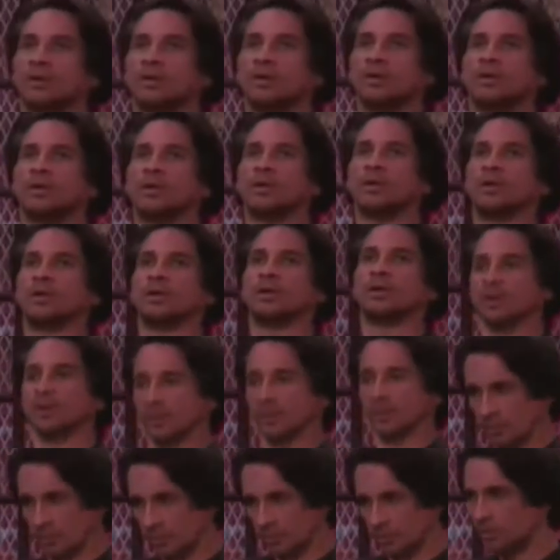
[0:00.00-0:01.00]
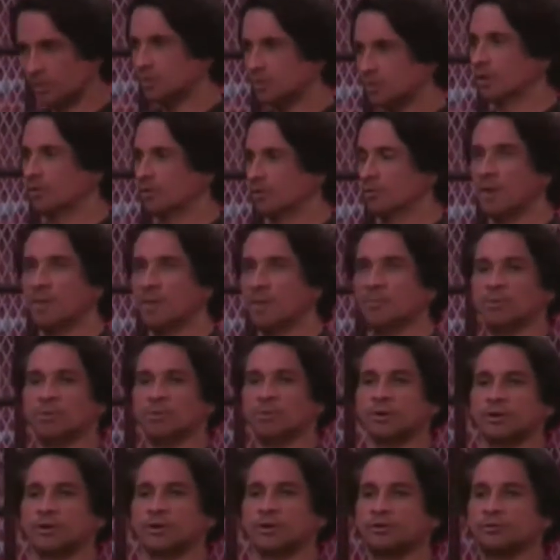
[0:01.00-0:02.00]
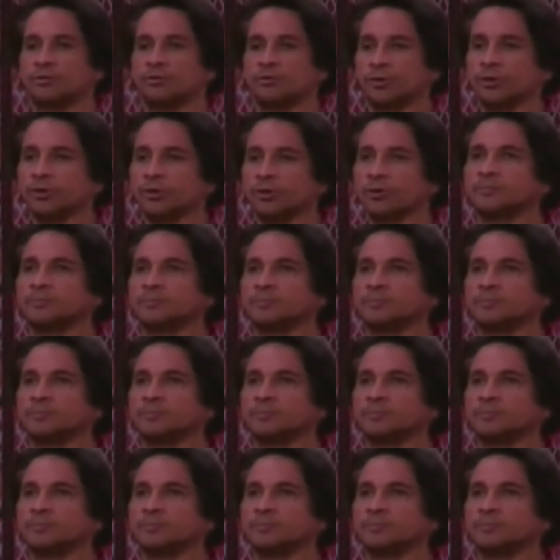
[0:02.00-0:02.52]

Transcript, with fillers: Delgado's son. I remember. What can I do for